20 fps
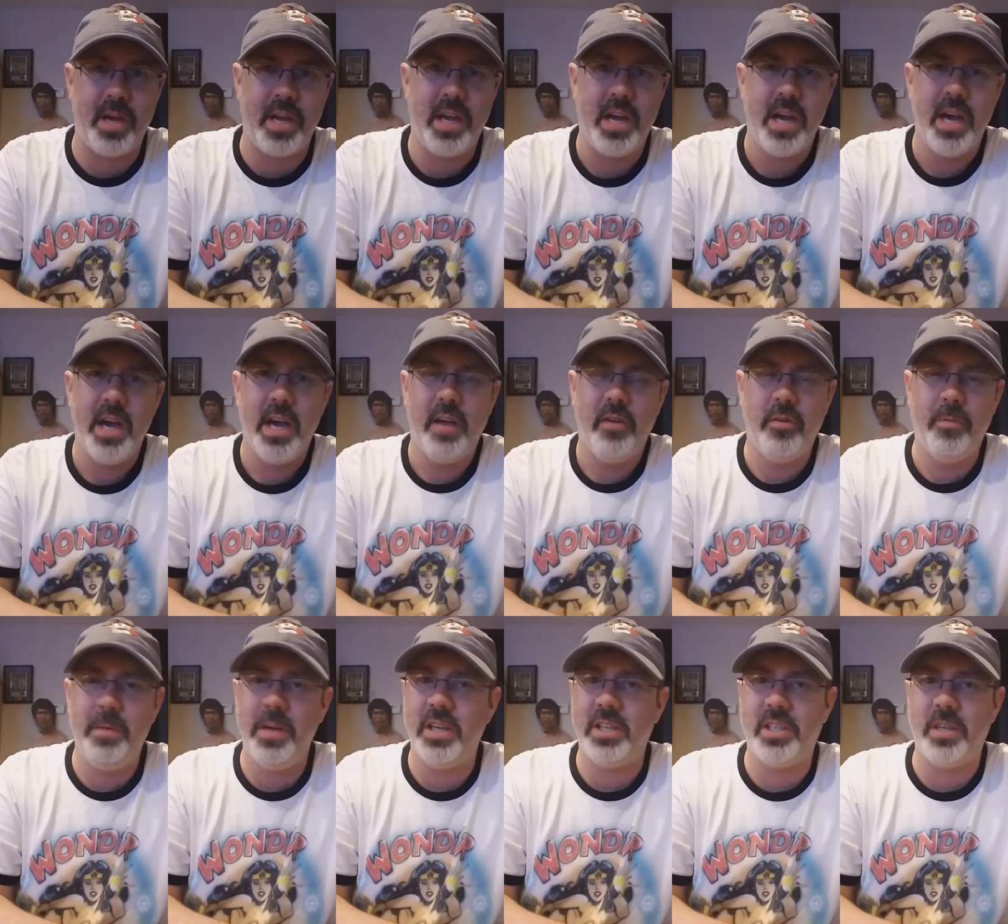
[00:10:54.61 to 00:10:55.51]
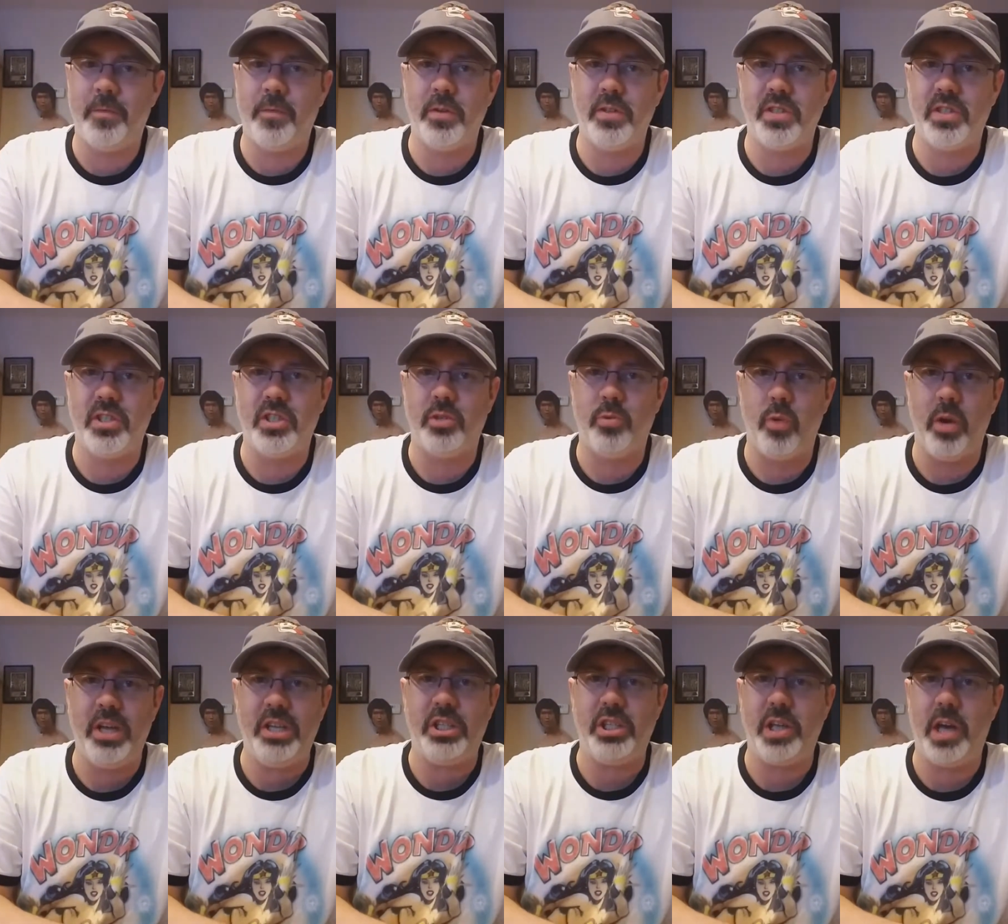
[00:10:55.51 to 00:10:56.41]
it would be a different
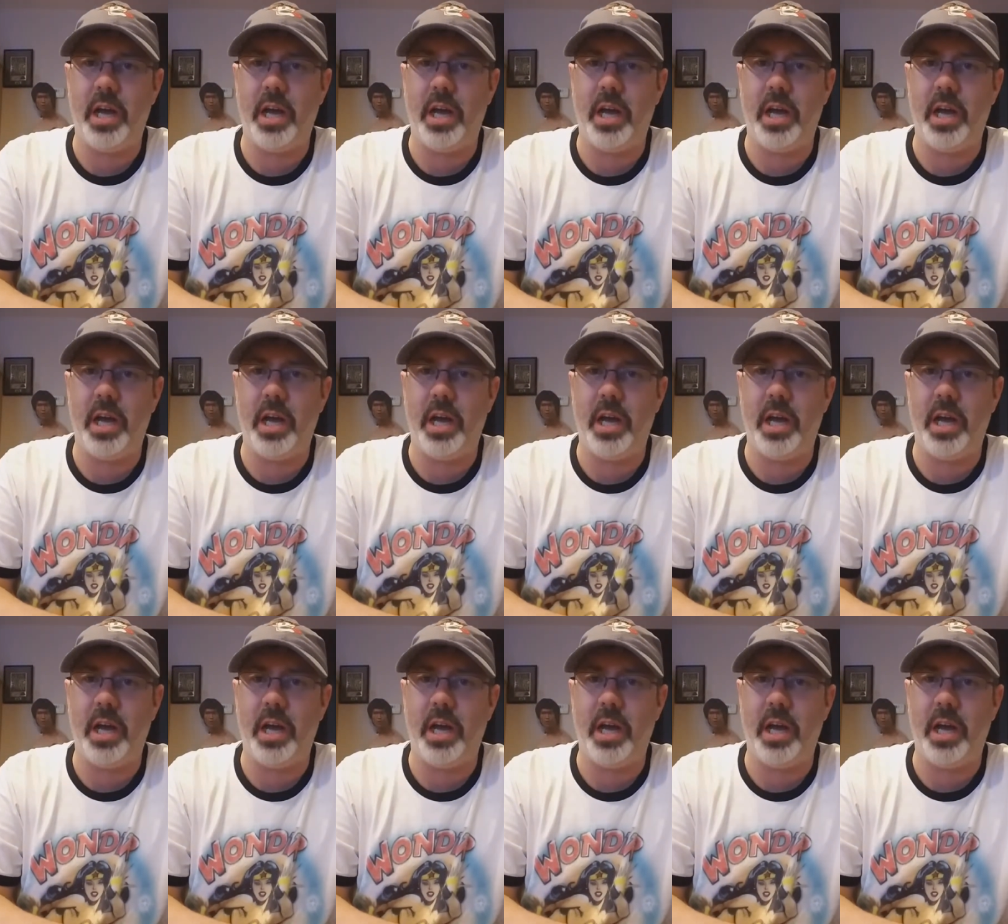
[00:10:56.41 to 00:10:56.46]
situation.